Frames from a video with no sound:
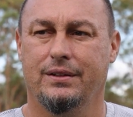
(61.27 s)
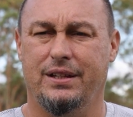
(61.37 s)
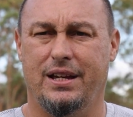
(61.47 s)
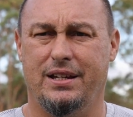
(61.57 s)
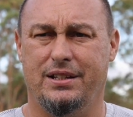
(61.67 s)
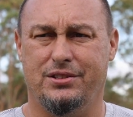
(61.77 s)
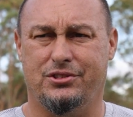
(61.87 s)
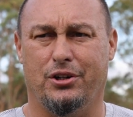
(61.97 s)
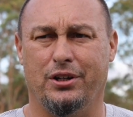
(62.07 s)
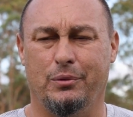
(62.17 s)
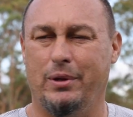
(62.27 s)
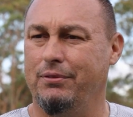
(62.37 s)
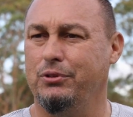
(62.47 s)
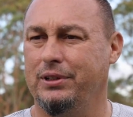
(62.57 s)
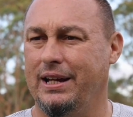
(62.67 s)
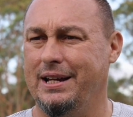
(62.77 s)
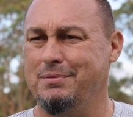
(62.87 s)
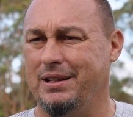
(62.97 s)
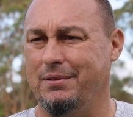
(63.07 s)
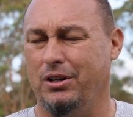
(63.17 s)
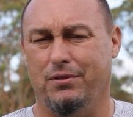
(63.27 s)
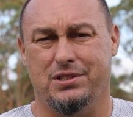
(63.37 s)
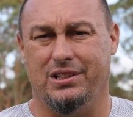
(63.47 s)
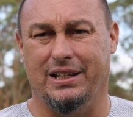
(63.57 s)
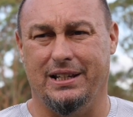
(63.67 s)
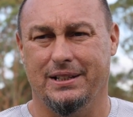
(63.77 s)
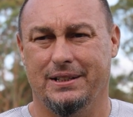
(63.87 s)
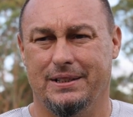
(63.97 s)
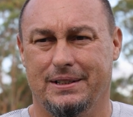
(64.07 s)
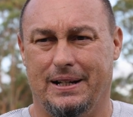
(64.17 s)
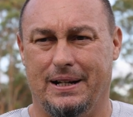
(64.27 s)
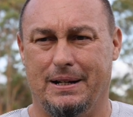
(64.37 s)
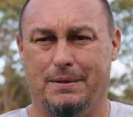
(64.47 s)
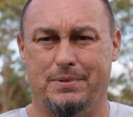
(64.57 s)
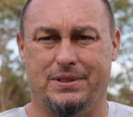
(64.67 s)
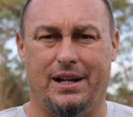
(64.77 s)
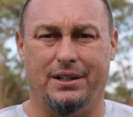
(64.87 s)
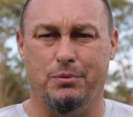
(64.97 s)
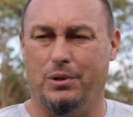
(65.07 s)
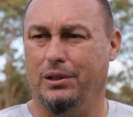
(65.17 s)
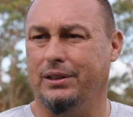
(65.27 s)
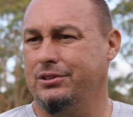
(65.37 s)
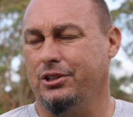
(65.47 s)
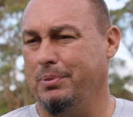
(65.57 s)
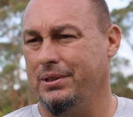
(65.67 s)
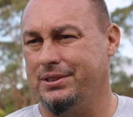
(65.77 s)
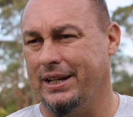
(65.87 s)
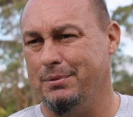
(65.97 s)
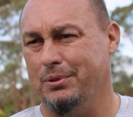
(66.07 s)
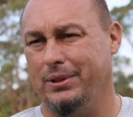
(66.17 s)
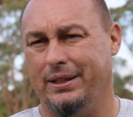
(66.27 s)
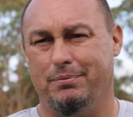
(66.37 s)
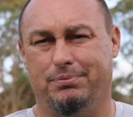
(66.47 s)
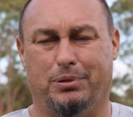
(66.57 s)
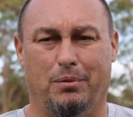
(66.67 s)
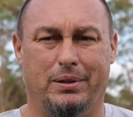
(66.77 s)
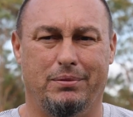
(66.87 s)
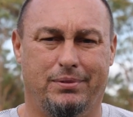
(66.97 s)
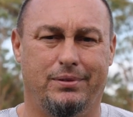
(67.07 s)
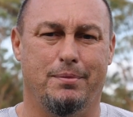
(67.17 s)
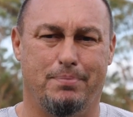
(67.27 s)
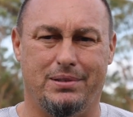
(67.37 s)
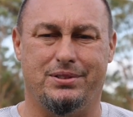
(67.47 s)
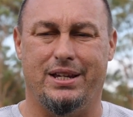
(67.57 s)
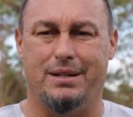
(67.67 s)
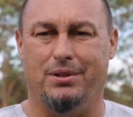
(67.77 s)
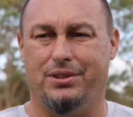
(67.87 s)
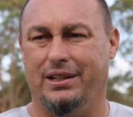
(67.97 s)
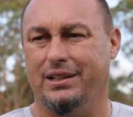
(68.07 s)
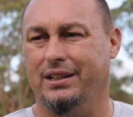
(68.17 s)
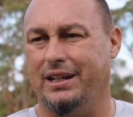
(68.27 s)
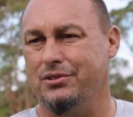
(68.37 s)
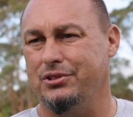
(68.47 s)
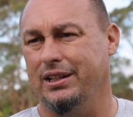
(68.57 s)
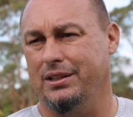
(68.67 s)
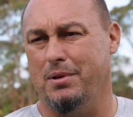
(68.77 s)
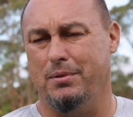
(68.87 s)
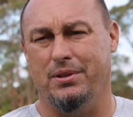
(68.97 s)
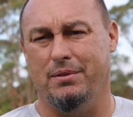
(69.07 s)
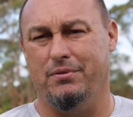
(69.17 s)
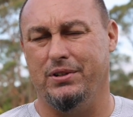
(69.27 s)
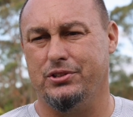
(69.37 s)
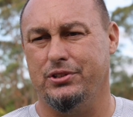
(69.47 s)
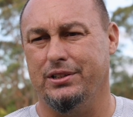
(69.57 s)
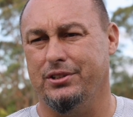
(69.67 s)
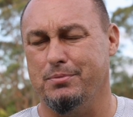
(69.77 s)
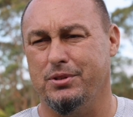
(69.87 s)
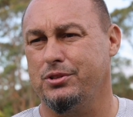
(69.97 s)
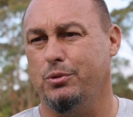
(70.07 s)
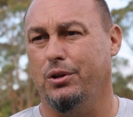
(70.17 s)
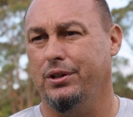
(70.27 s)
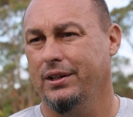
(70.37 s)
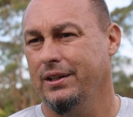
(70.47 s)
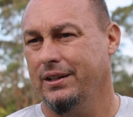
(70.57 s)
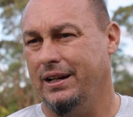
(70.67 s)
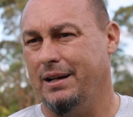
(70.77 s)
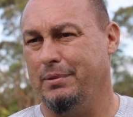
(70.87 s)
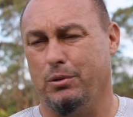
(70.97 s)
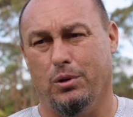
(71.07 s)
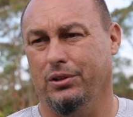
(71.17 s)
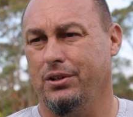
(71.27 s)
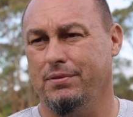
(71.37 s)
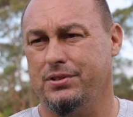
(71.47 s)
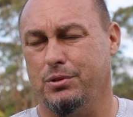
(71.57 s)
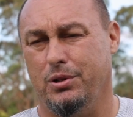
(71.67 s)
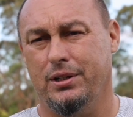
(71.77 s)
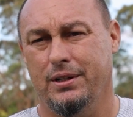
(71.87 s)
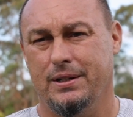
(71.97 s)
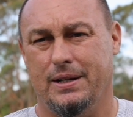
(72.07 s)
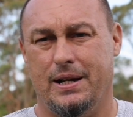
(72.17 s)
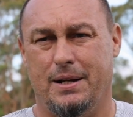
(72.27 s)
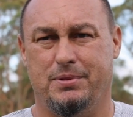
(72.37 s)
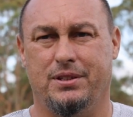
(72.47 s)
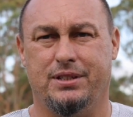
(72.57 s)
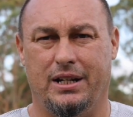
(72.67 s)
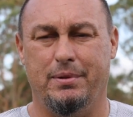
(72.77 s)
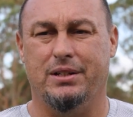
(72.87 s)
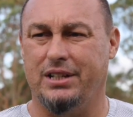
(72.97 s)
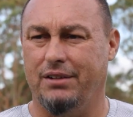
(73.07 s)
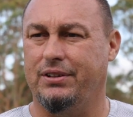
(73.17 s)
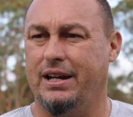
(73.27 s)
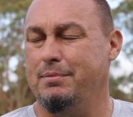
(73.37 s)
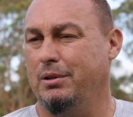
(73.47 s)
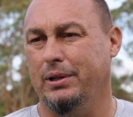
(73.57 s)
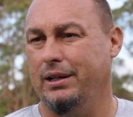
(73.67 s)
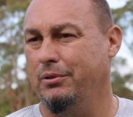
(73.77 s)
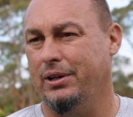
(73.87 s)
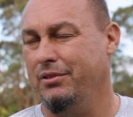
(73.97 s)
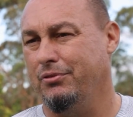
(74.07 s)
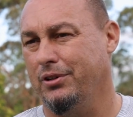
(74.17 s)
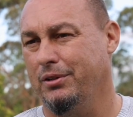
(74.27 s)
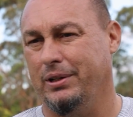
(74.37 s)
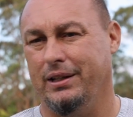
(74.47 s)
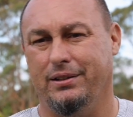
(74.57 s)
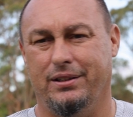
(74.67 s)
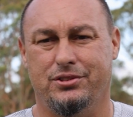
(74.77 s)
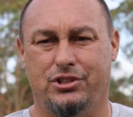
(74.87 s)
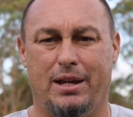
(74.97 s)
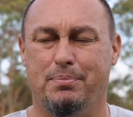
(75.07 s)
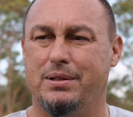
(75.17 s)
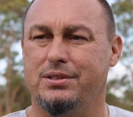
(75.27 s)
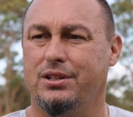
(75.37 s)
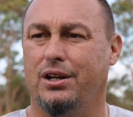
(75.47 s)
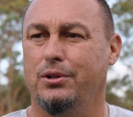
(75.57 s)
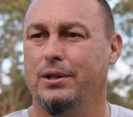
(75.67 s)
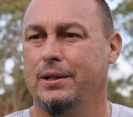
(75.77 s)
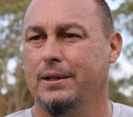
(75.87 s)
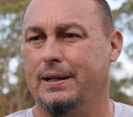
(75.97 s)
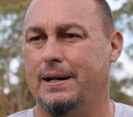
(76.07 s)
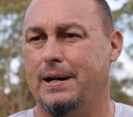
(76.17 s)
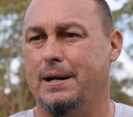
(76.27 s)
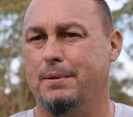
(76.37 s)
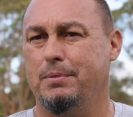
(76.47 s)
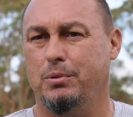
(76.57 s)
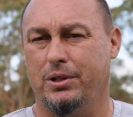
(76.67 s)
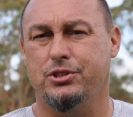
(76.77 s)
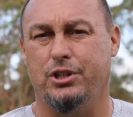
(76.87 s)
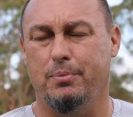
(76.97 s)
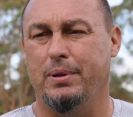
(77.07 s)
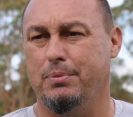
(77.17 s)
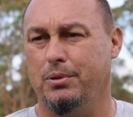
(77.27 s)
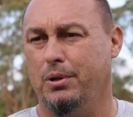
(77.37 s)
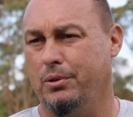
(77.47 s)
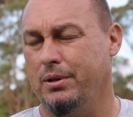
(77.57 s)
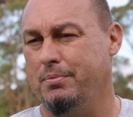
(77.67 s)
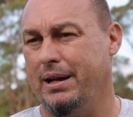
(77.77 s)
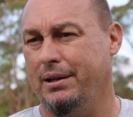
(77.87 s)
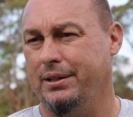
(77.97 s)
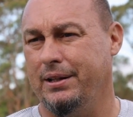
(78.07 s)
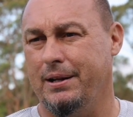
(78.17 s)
Yeah, historically we have good games. They obviously started well on top of the table. They're probably the best team I think in the country at the moment. Them in victory in terms of squad and quality of the squad. So it's going to be a tough game, but we're ready for it. We're the champions, so we want to show people what we're about,